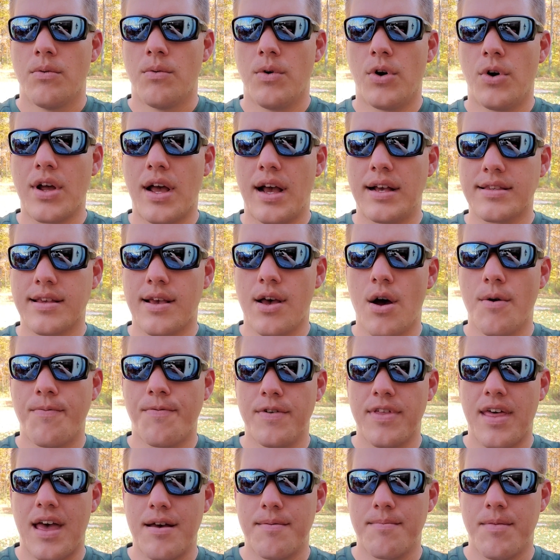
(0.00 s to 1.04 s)
Well, guys, I hope
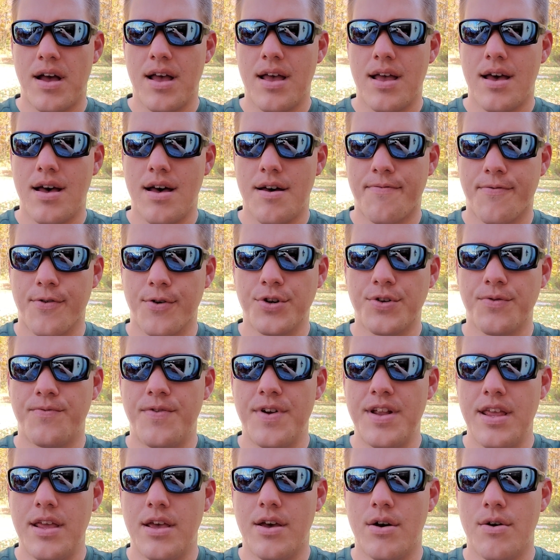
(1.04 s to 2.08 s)
that my uh, first
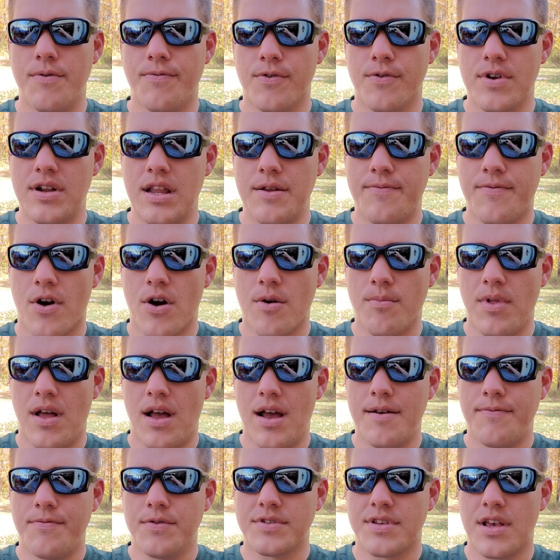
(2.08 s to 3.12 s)
video for Indy Farm
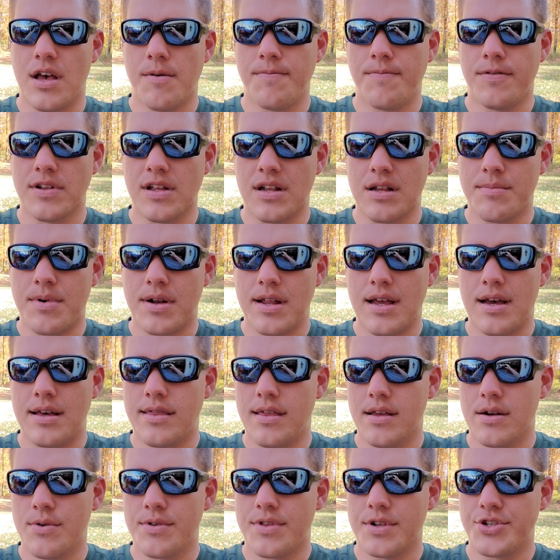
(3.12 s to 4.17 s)
Life was helpful to anybody
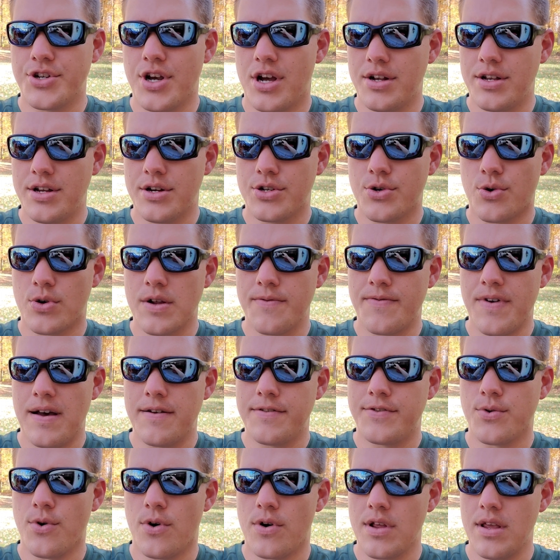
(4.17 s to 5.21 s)
out there with a John Deere
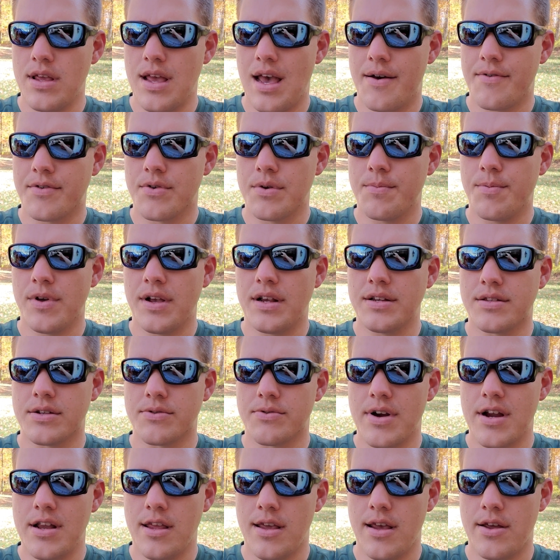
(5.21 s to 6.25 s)
2520 having to replace the
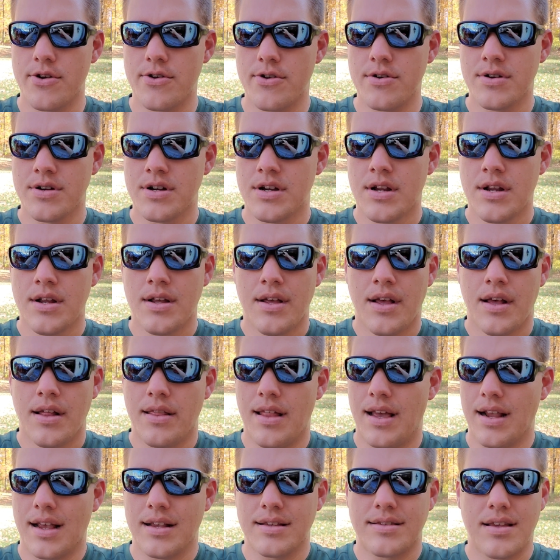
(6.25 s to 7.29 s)
radiator.
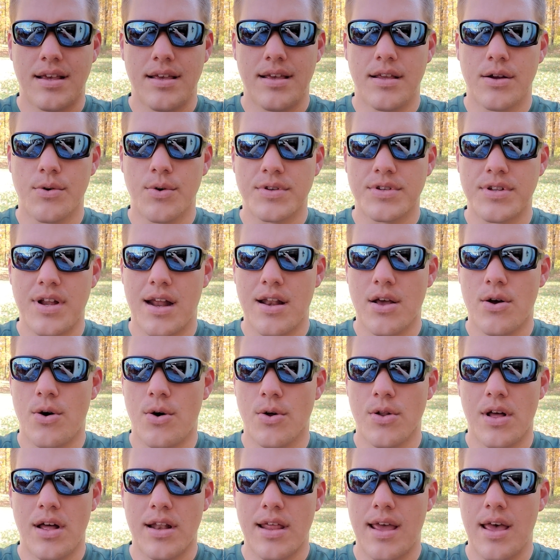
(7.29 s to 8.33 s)
Like I said, there was not a
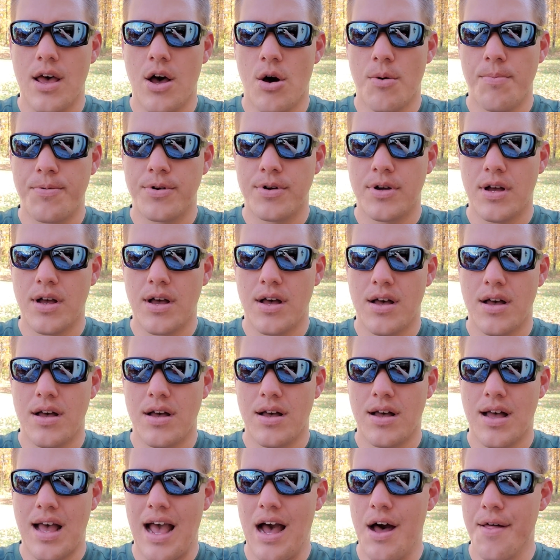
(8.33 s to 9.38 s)
whole lot of help uh,
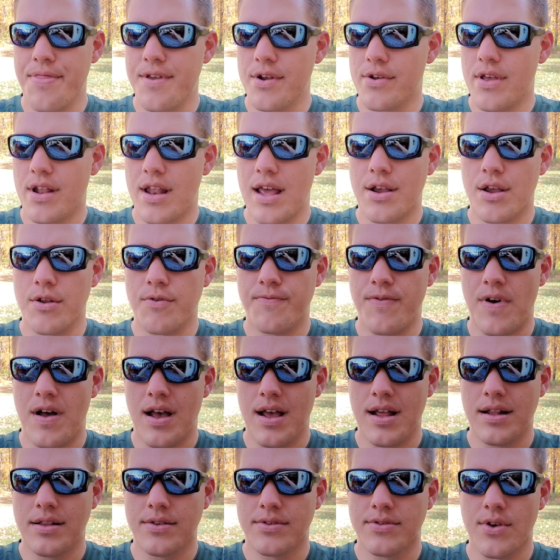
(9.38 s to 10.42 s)
out there that I could
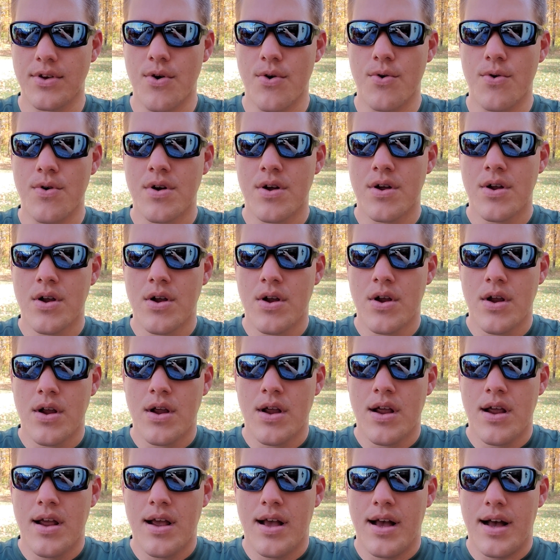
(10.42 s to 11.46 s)
find, so
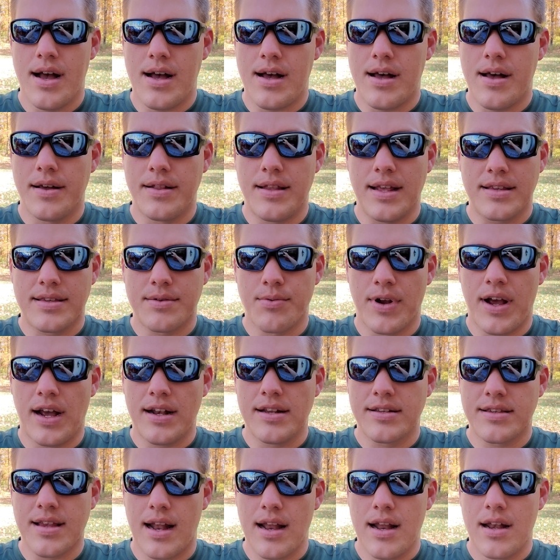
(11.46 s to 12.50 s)
uh, that's why
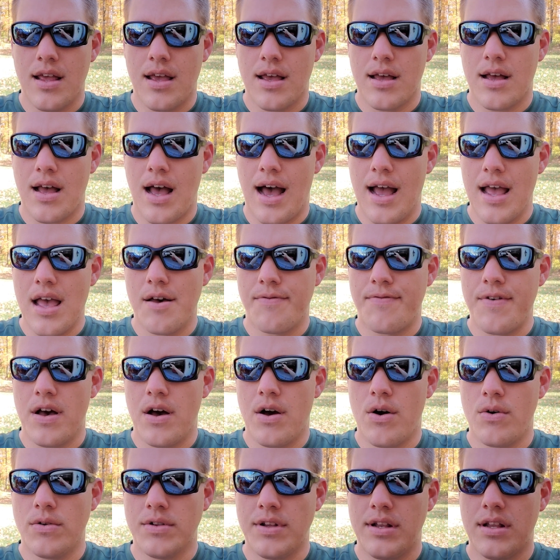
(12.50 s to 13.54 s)
I decided uh,
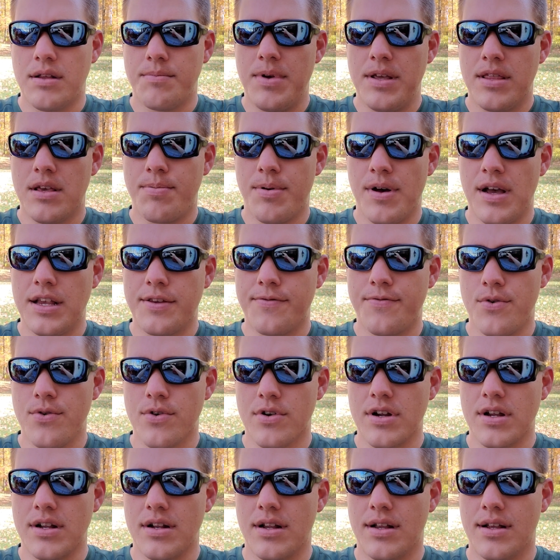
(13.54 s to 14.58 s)
IFL needed to be the place
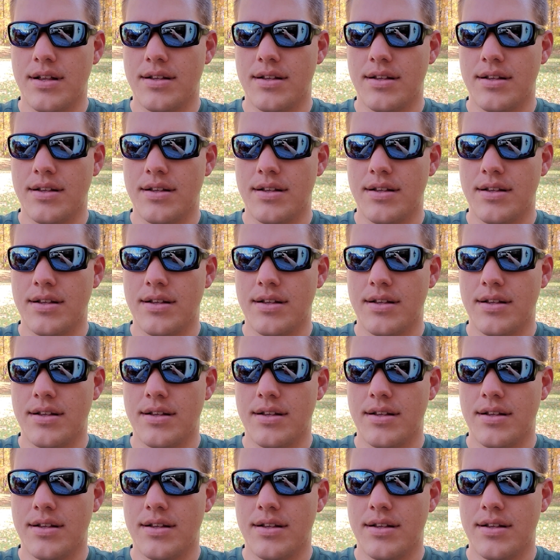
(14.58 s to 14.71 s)
for it.